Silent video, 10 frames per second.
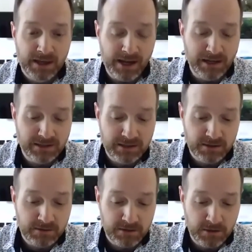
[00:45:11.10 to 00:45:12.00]
and
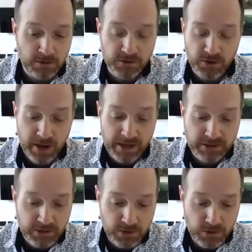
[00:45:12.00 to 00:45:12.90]
it's, trying
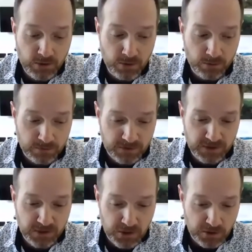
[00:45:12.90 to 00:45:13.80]
to
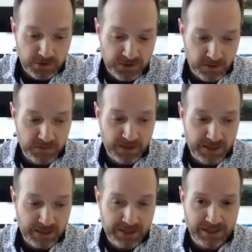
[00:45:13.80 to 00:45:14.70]
secure
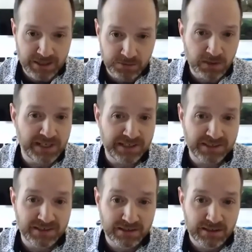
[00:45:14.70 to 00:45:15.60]
something in its
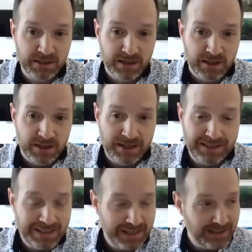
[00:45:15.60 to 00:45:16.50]
place
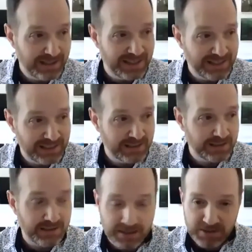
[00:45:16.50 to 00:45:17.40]
and say, this
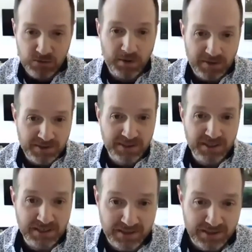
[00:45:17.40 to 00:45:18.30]
is what this
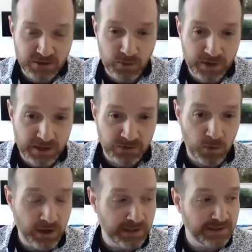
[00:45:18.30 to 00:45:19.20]
is when this
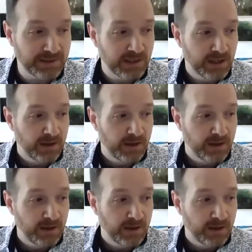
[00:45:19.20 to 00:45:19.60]
was.